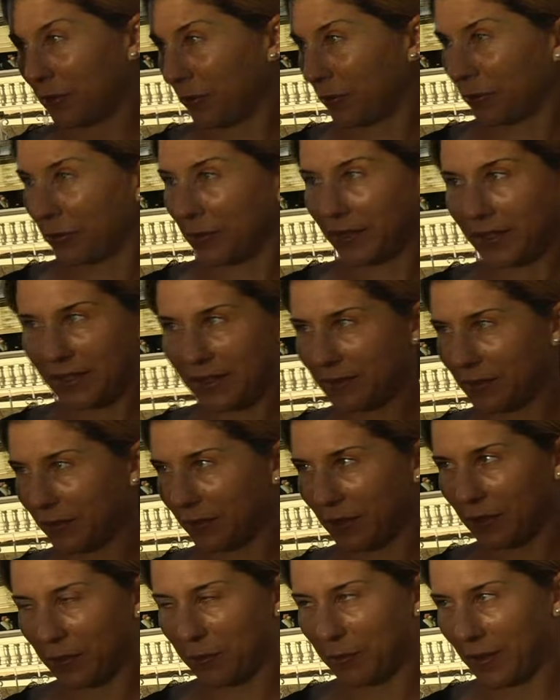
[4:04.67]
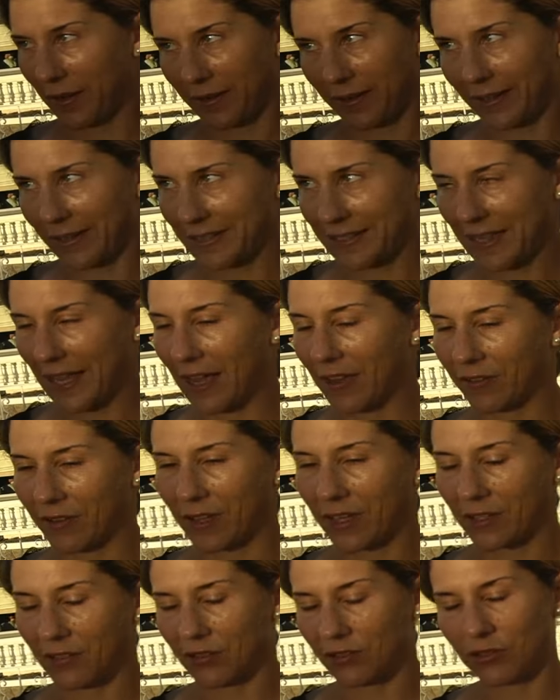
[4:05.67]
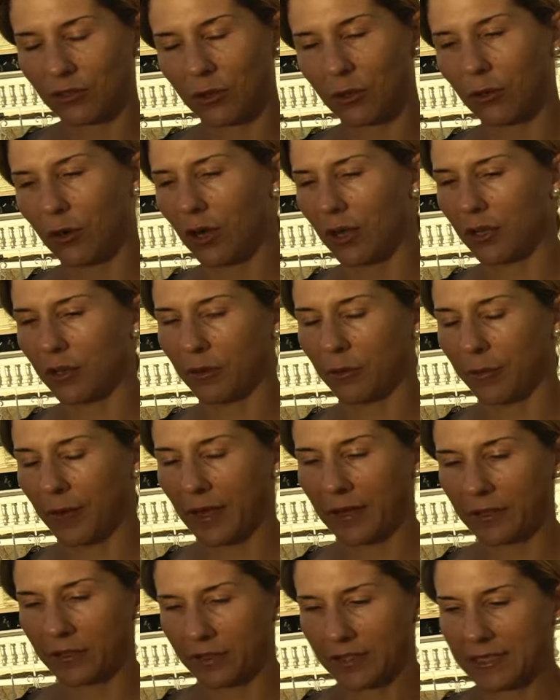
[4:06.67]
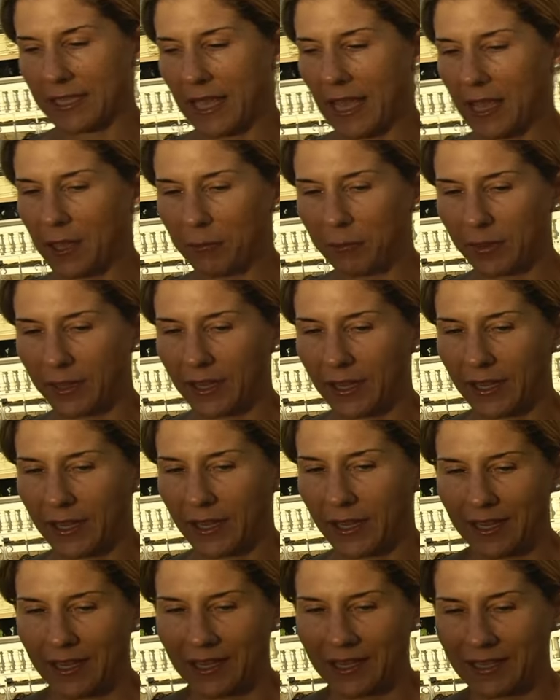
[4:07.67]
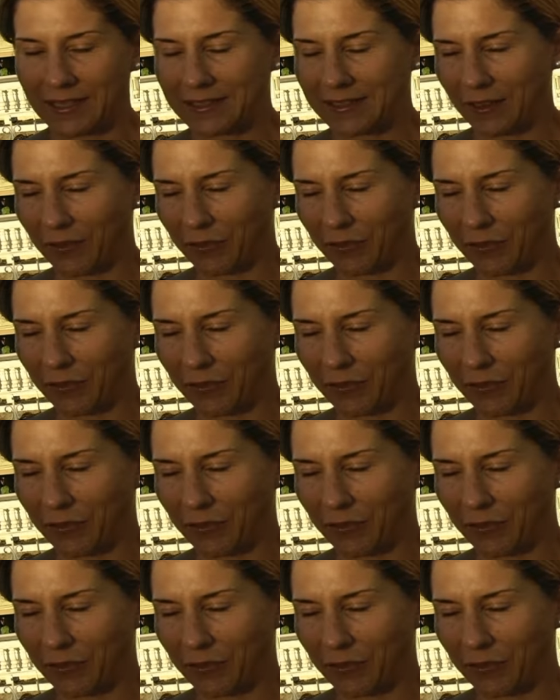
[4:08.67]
millions of other Americans have it, and you just go on about your day. But it's definitely not